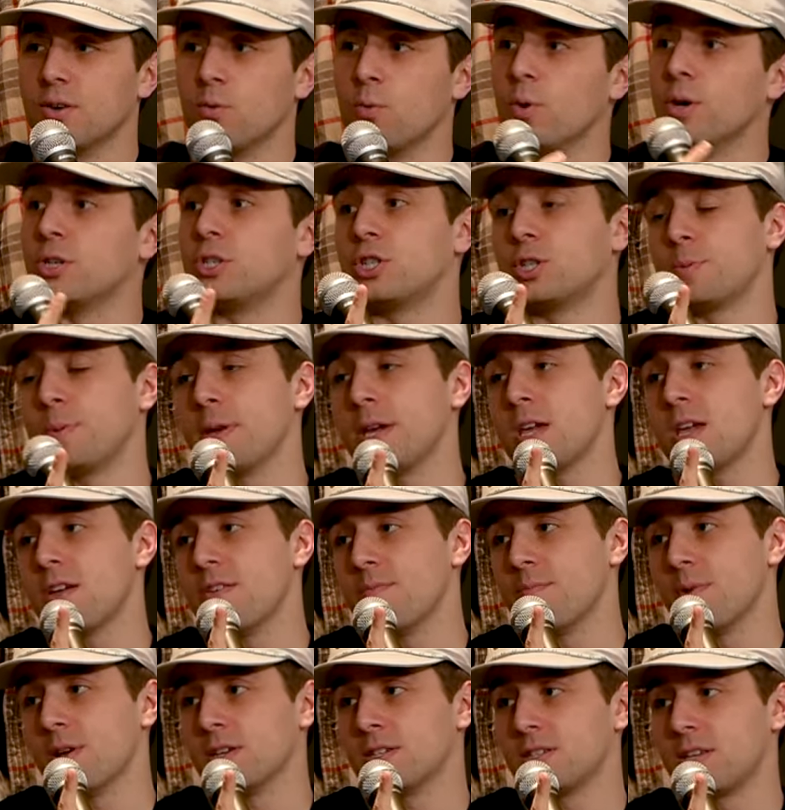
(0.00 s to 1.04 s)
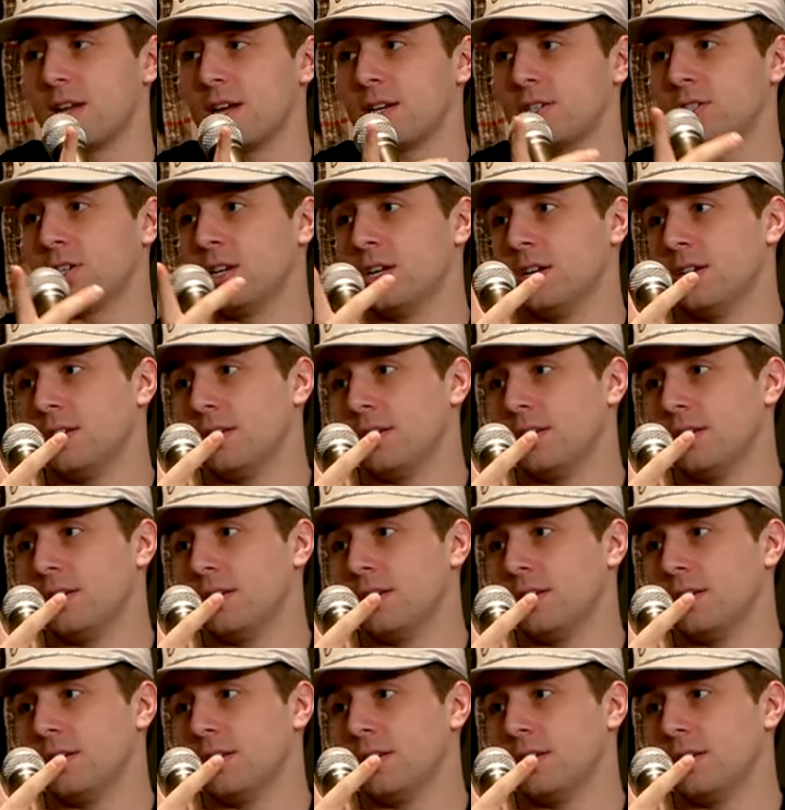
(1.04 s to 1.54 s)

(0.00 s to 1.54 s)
Which, speaking of mustache...